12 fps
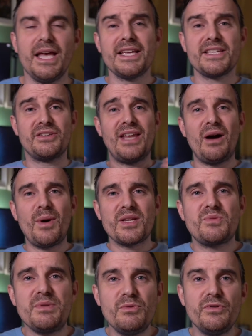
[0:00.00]
So now
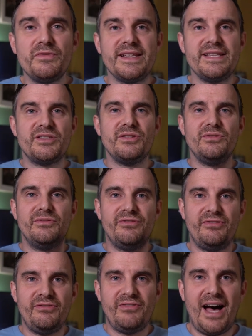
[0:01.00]
as we move into the
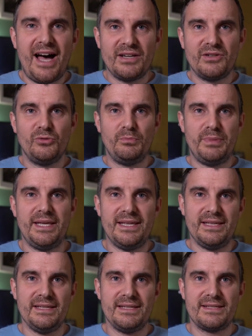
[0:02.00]
final
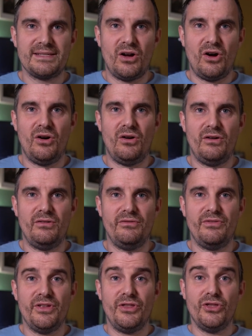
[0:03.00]
piece of
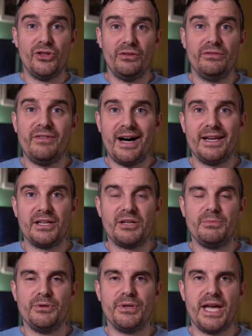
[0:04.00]
the nonviolent
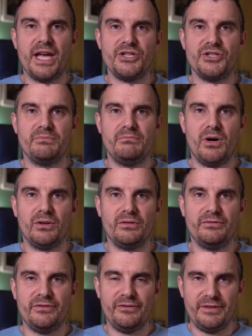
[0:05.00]
communication model
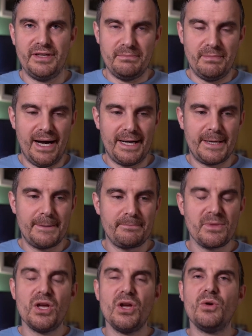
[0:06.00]
for feedback,
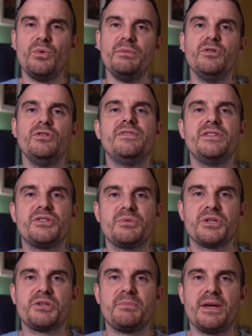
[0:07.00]
we move into
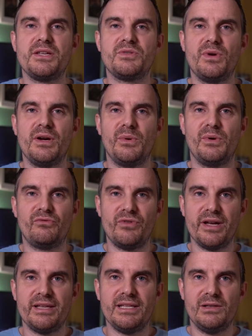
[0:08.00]
a space where we're
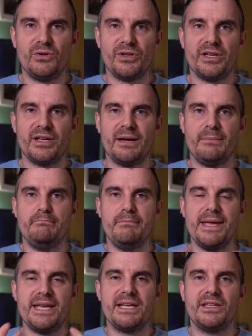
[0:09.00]
really looking at
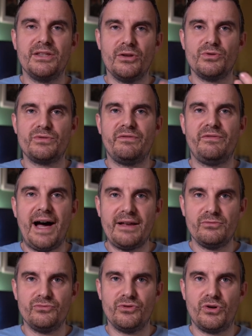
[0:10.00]
making those
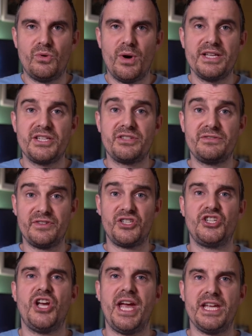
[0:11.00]
final requests for
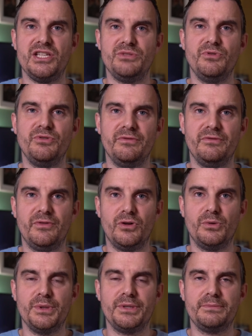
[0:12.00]
change moving
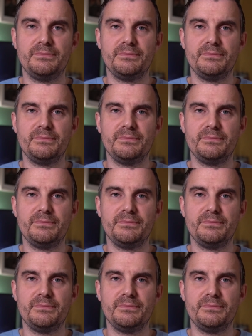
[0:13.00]
forward.